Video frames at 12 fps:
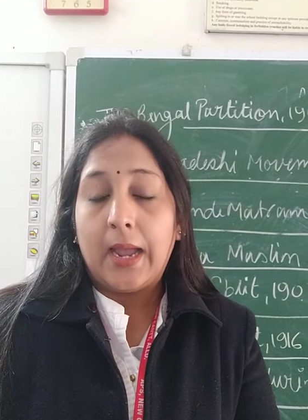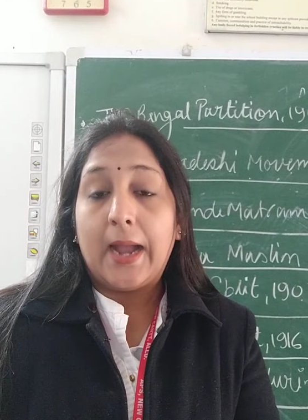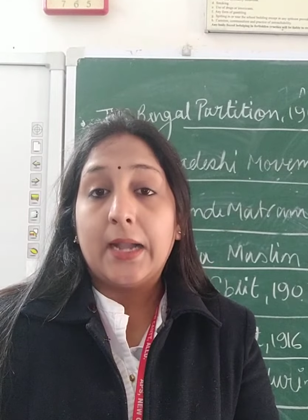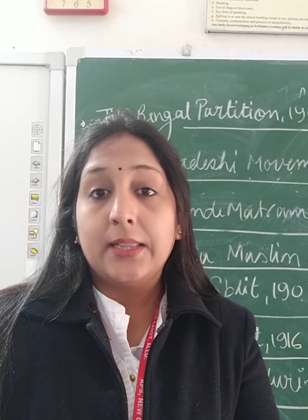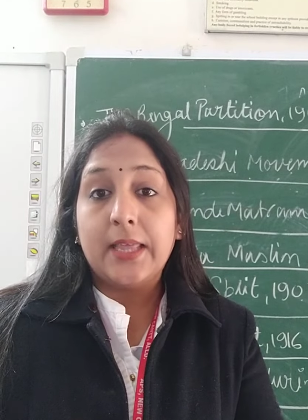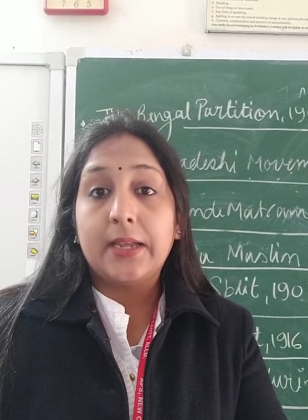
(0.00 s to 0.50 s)

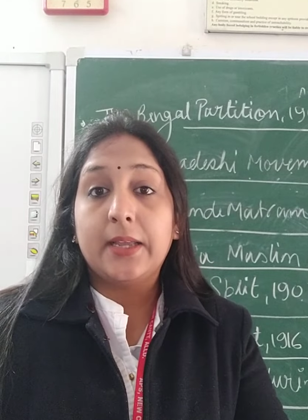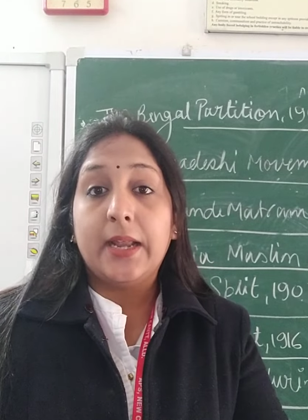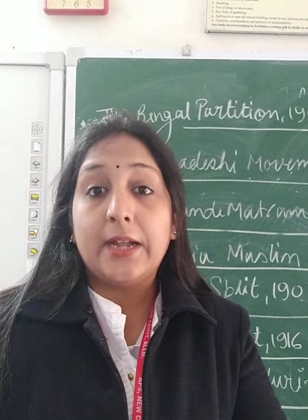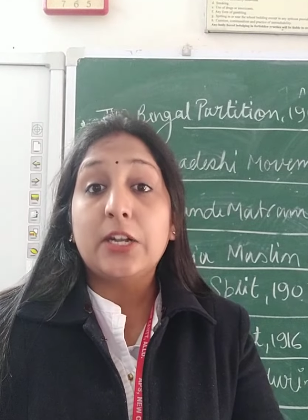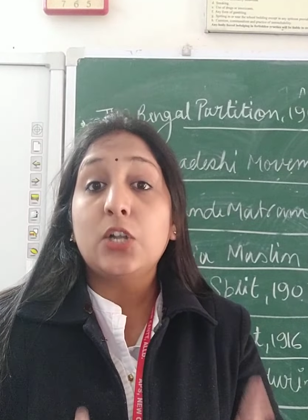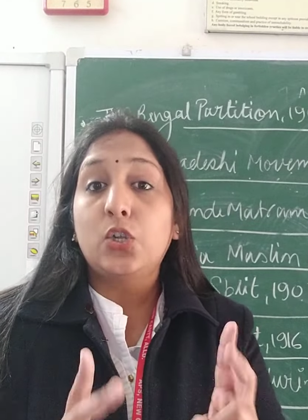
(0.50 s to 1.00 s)
and they
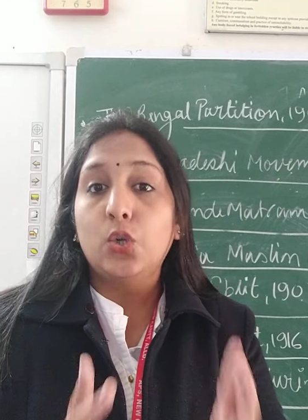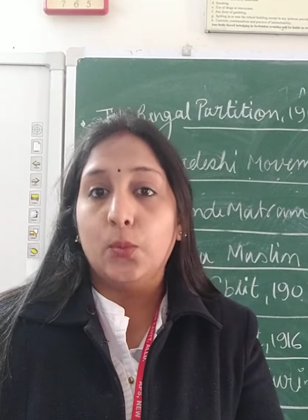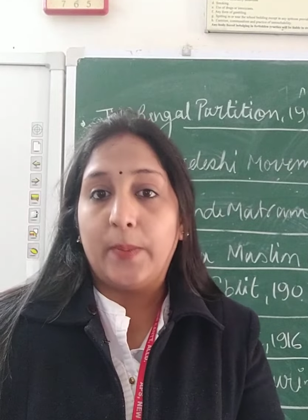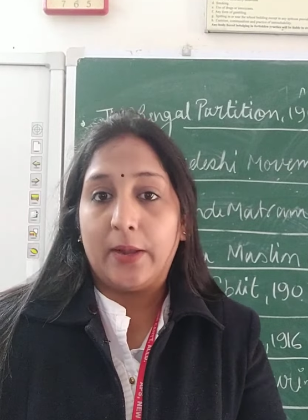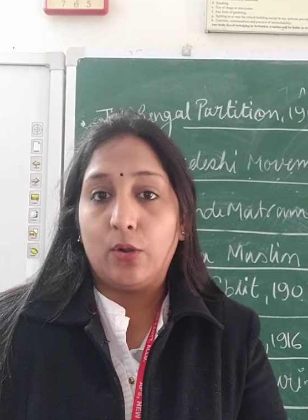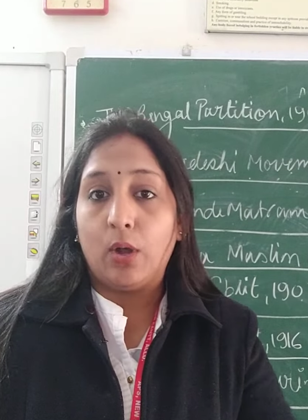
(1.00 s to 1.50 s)
created
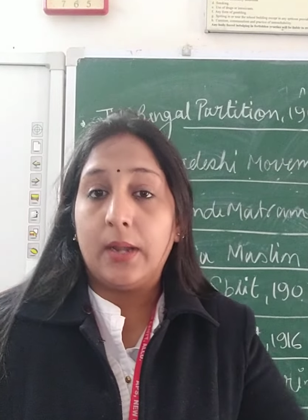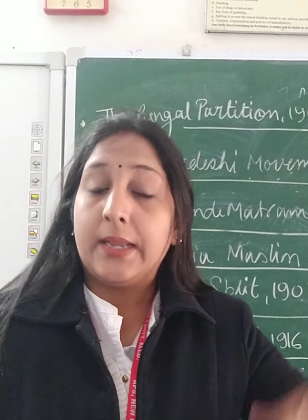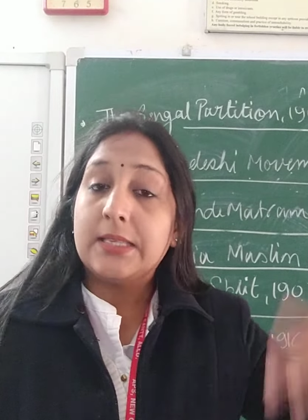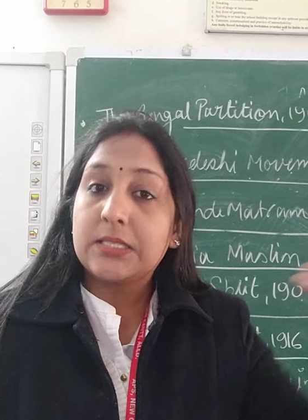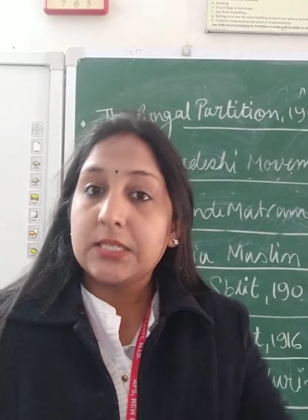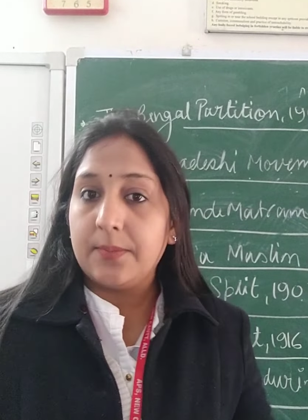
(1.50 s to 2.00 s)
two Bengal,
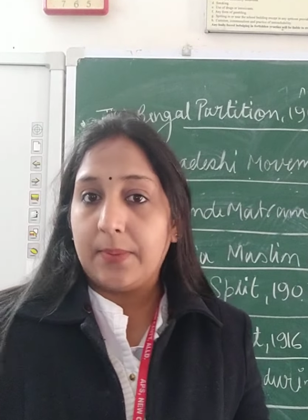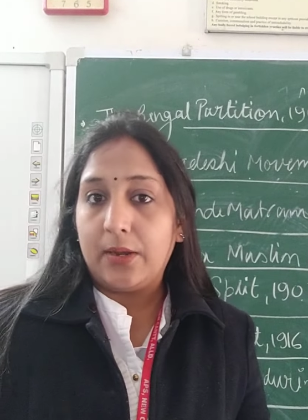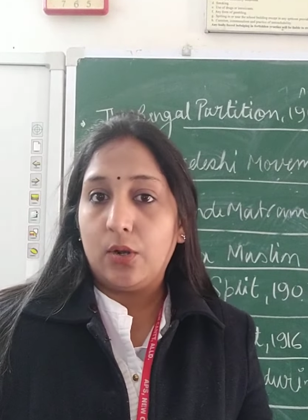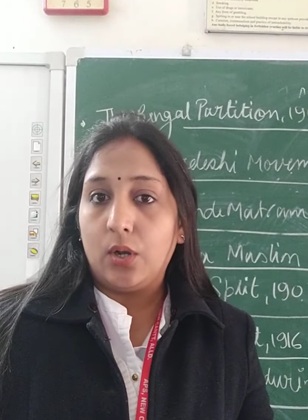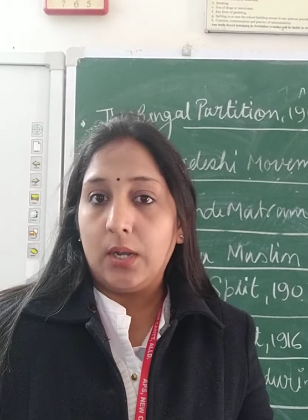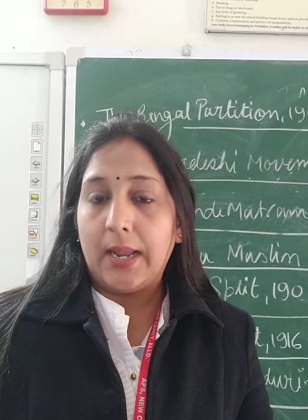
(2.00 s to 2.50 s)
Eastern
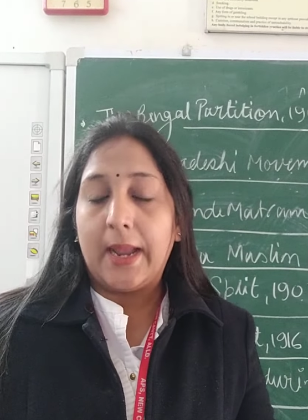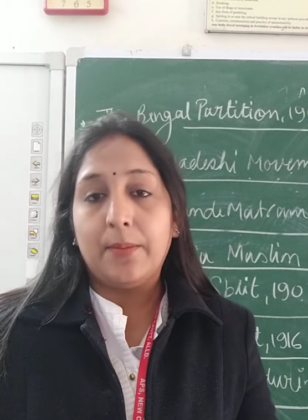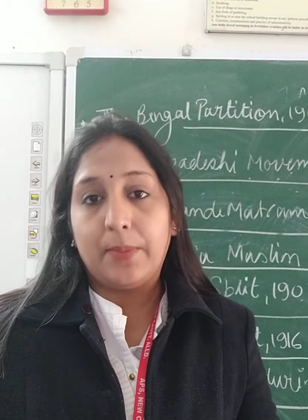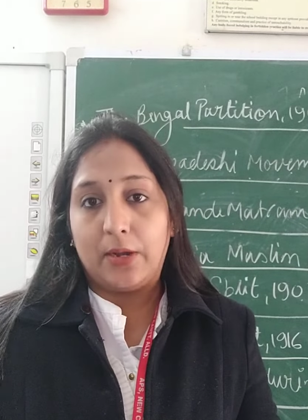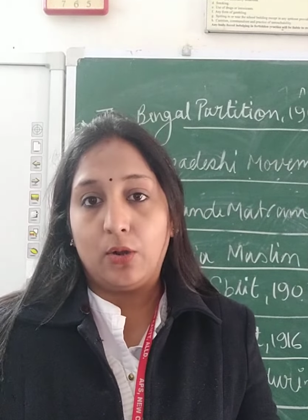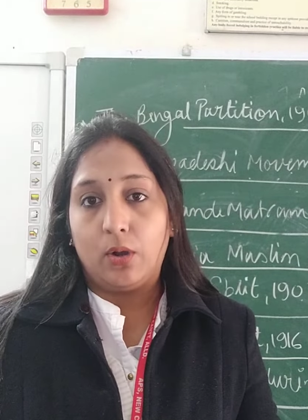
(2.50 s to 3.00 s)
Bengal
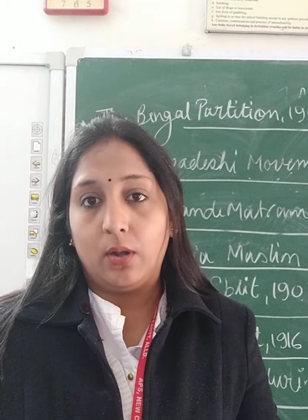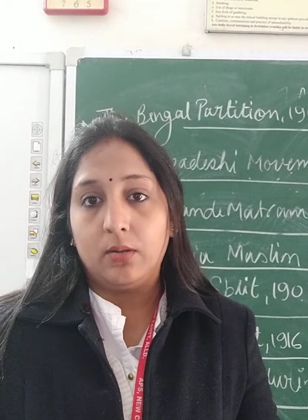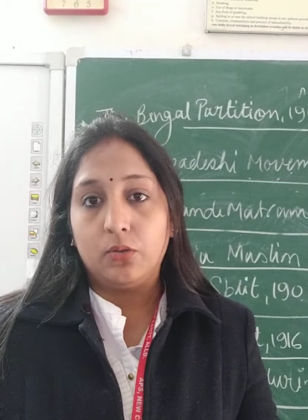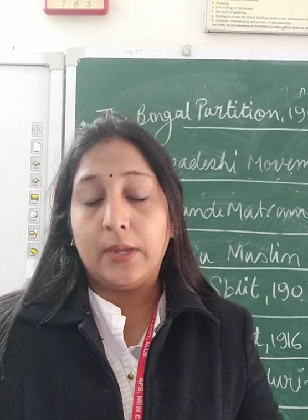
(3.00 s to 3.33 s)
and Bengal.